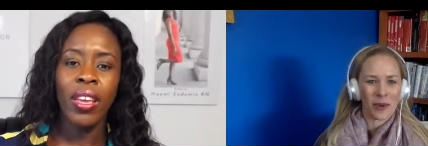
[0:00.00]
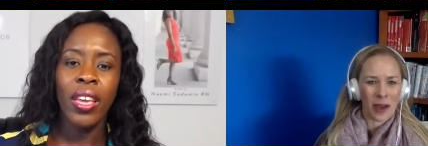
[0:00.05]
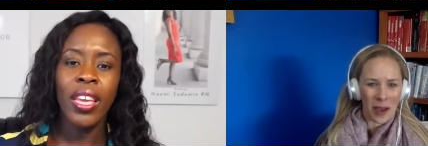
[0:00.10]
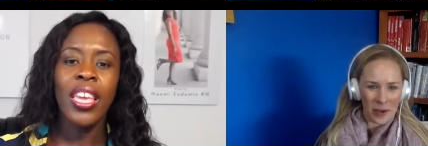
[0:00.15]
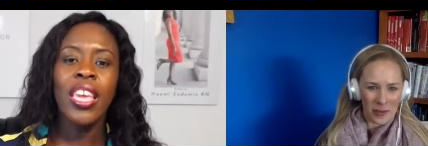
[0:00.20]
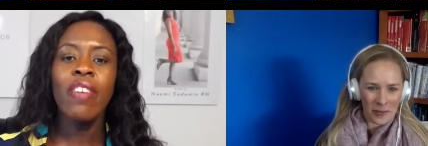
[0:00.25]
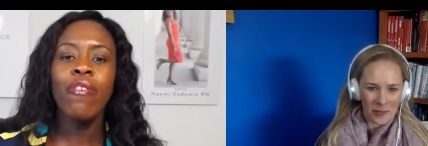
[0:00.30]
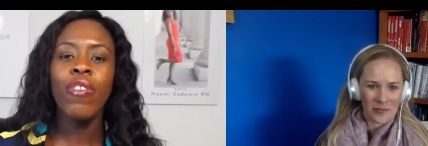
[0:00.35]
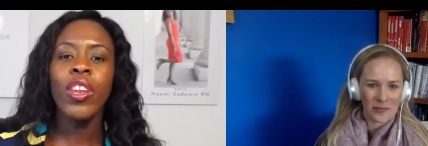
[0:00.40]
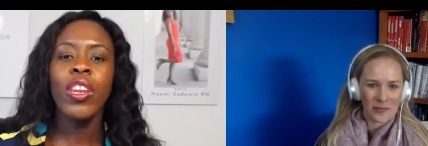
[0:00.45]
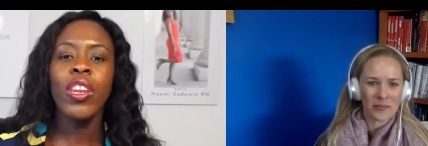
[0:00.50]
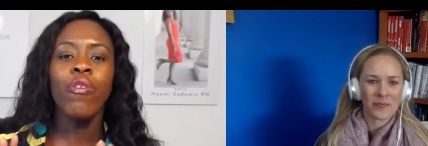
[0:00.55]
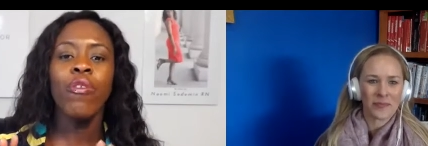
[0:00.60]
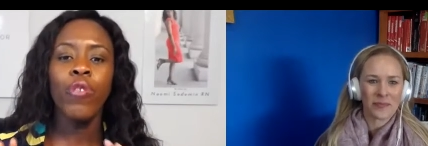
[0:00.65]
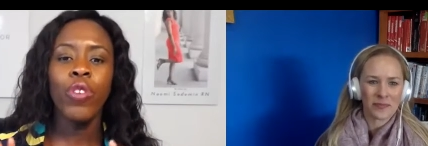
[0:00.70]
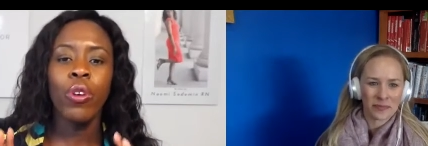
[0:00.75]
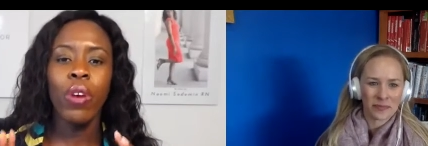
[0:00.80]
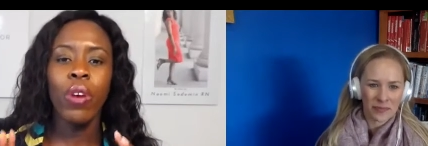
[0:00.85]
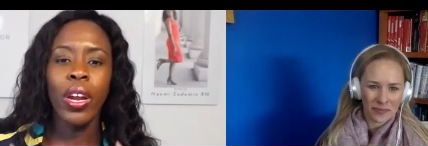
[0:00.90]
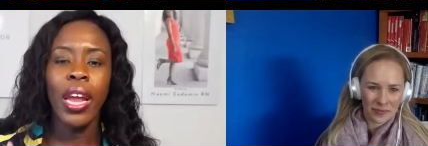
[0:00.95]
Speaker 1: Right. Even if
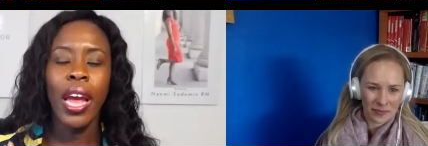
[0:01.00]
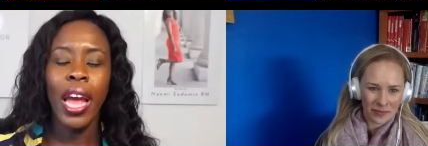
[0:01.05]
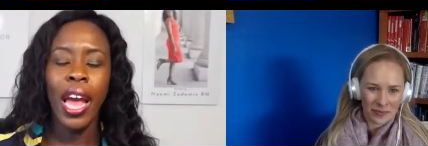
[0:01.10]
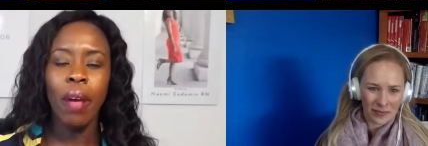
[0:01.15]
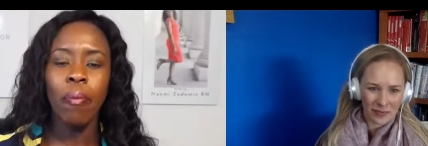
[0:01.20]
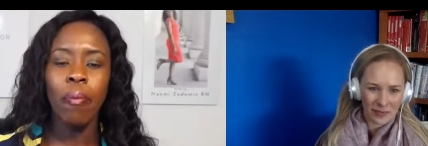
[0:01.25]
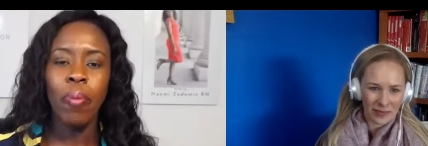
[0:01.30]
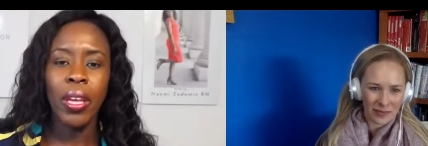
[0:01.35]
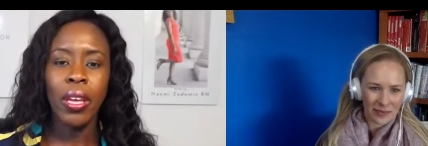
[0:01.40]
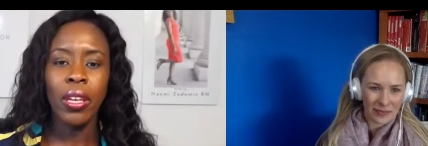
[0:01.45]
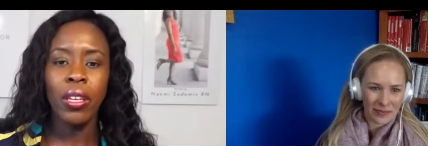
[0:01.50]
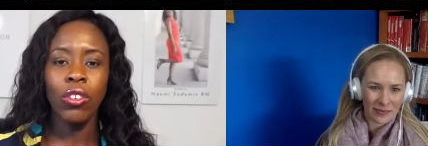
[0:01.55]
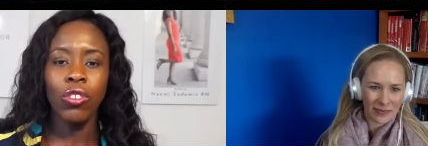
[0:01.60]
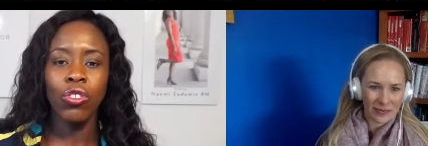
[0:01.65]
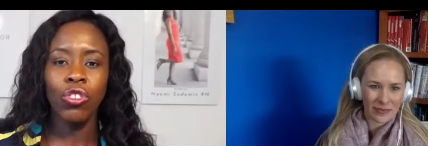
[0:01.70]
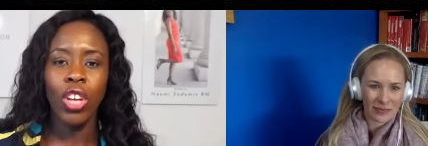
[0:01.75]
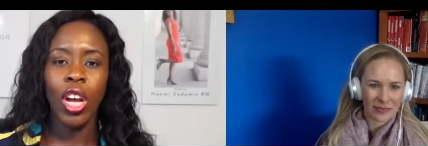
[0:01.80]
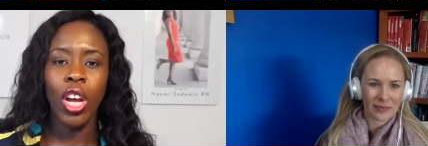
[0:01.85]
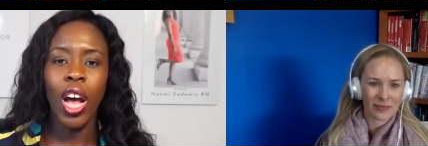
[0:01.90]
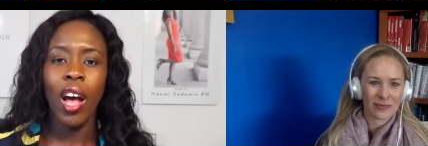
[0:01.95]
you're unhappy in a
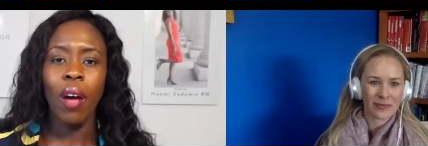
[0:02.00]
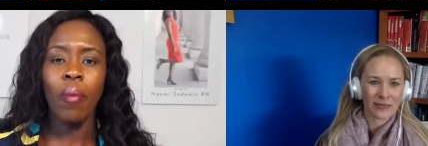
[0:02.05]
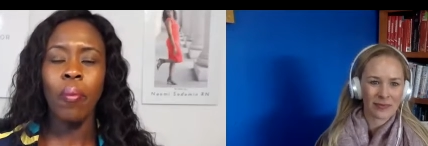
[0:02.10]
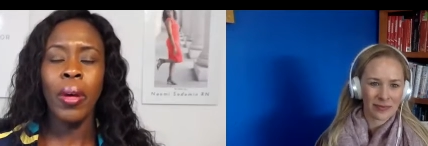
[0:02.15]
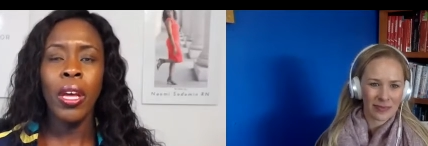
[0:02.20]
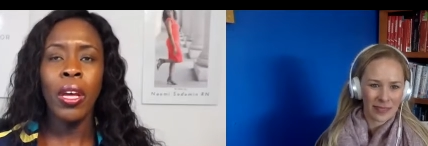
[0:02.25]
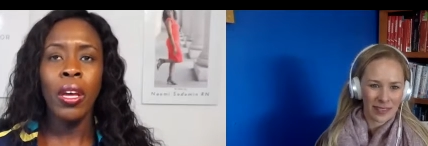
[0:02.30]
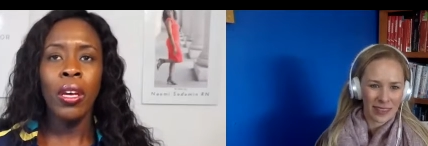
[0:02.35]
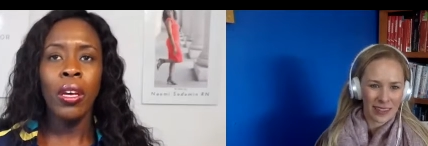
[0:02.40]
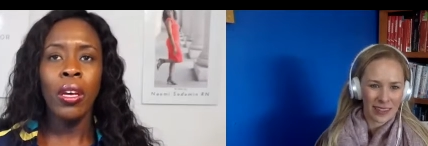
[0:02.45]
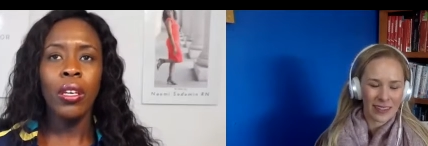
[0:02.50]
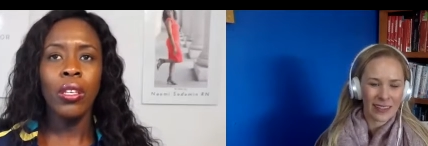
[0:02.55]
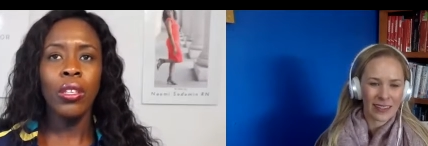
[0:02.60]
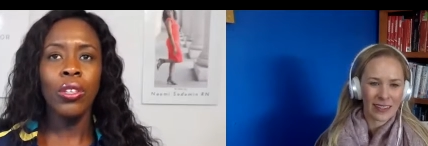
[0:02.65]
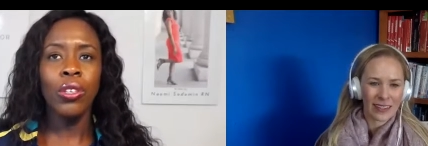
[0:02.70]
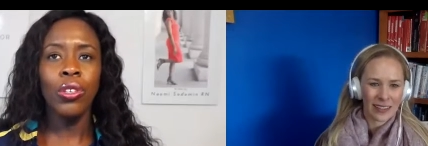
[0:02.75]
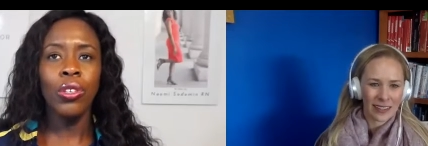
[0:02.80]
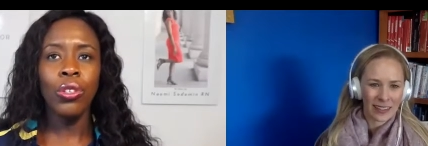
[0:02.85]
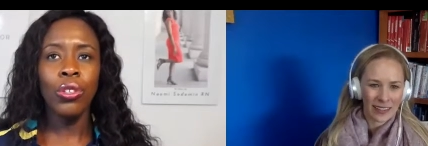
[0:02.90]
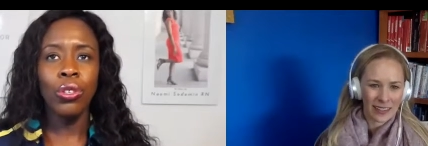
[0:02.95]
job,
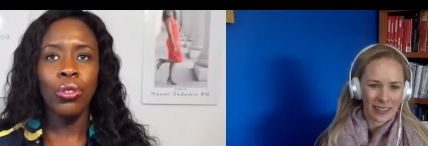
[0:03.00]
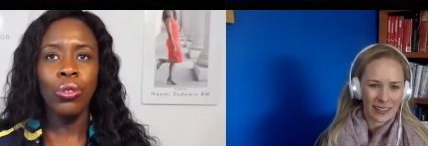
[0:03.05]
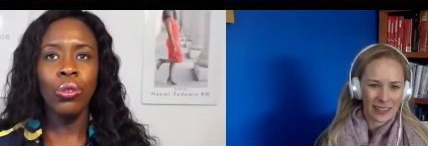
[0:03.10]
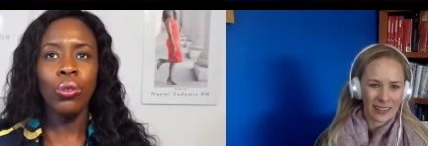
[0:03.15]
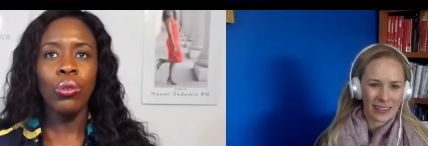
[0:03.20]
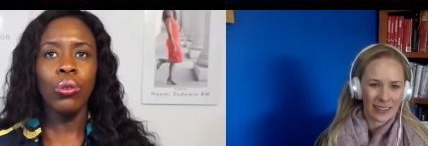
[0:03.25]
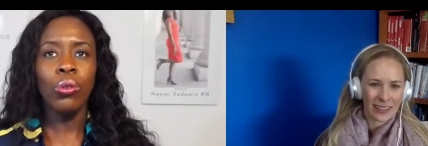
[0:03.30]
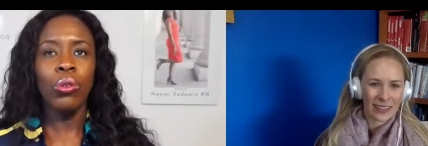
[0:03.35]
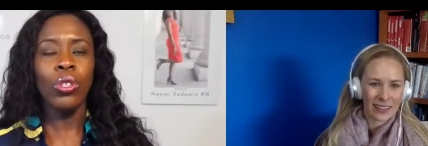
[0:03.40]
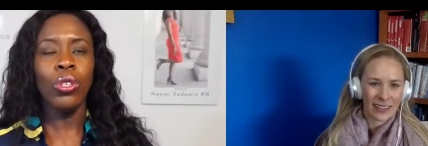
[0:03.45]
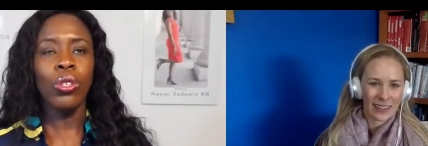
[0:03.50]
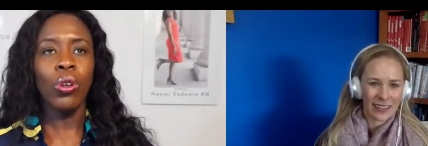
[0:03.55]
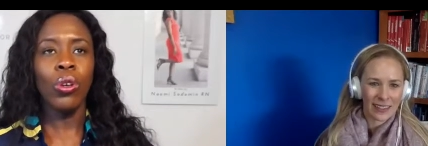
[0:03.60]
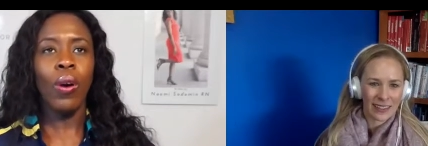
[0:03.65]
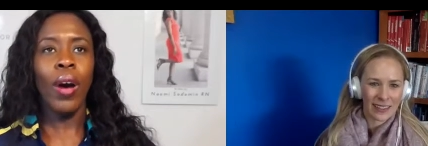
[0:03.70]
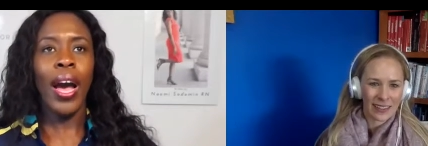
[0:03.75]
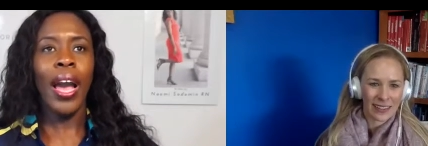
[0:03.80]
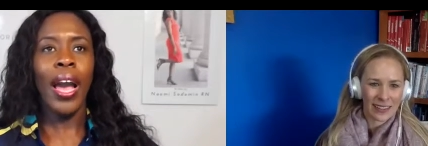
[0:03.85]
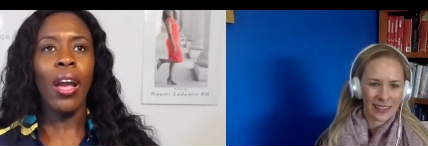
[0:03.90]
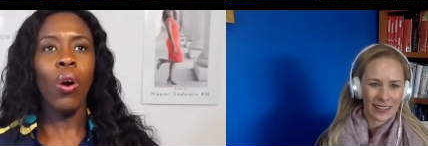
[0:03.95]

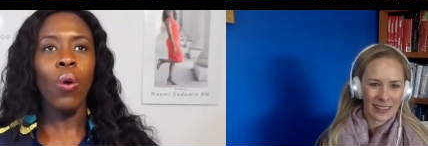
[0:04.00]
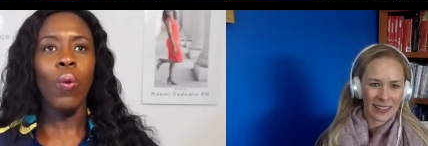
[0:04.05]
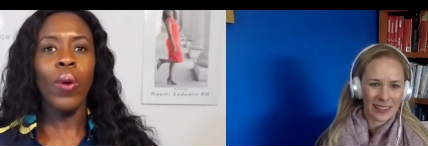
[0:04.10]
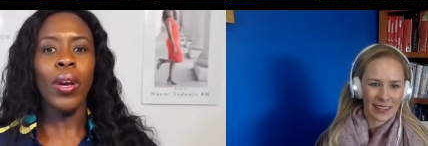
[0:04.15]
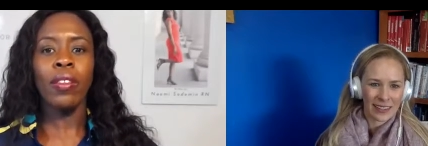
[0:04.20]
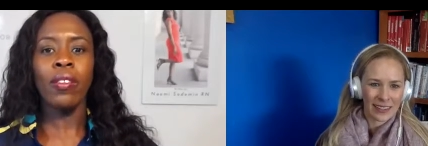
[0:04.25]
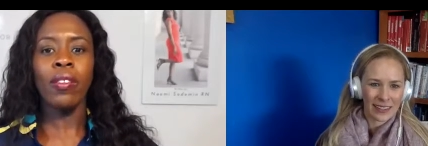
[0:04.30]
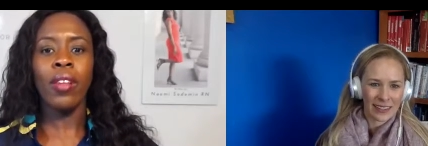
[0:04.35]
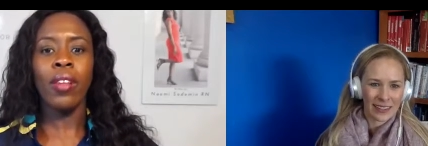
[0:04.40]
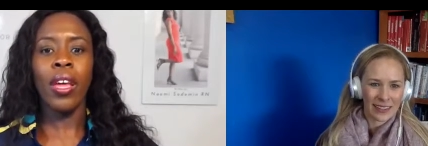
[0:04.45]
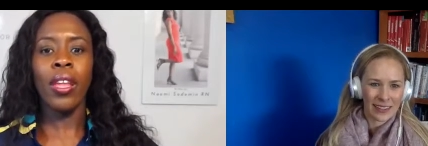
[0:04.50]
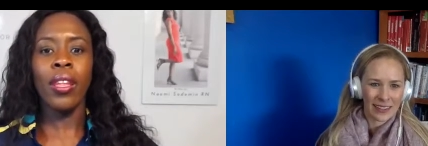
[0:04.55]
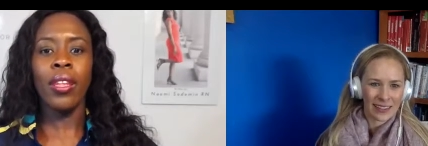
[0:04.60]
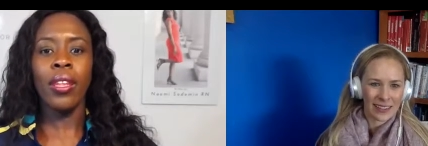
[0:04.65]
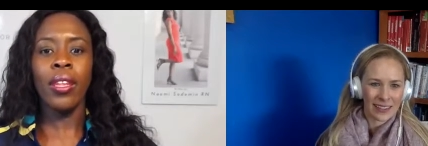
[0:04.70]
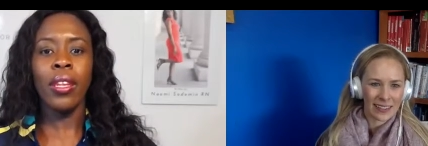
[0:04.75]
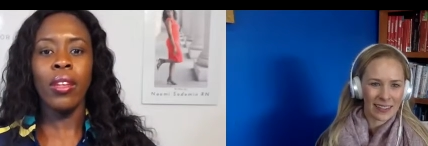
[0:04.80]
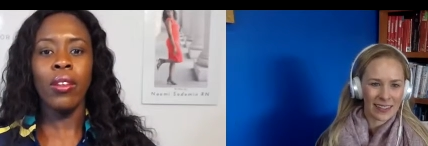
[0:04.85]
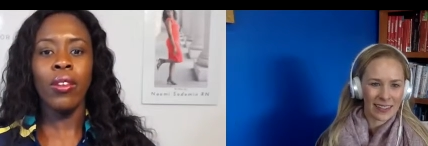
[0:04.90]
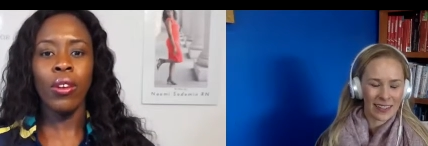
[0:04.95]
I always said,
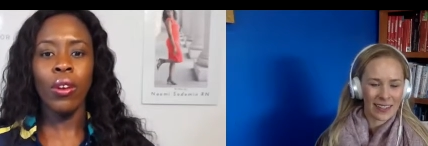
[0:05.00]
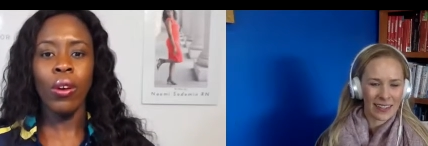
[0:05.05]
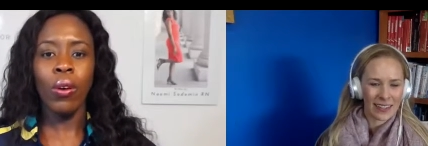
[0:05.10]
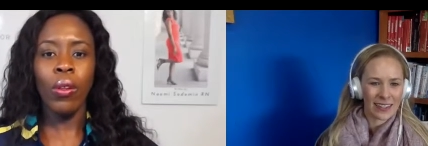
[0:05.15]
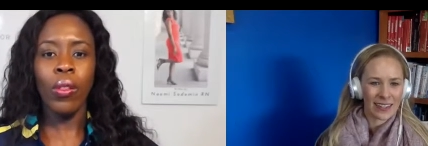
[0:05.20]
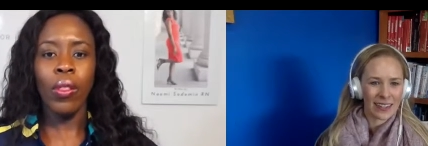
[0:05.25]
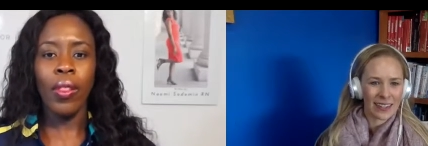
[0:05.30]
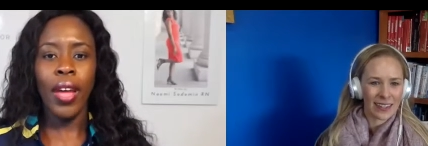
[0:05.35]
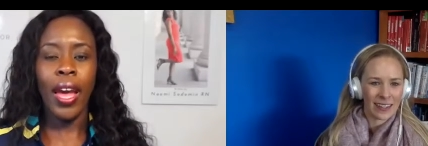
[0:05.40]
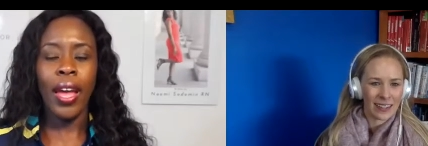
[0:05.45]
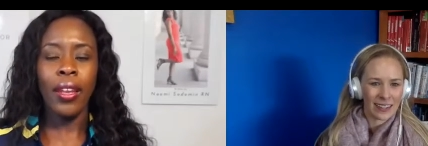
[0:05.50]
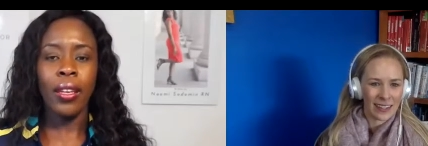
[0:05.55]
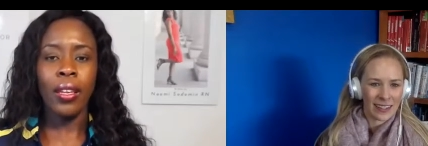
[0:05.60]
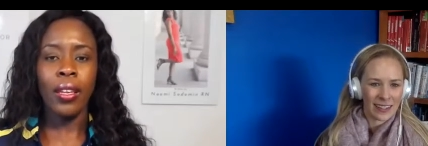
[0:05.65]
you have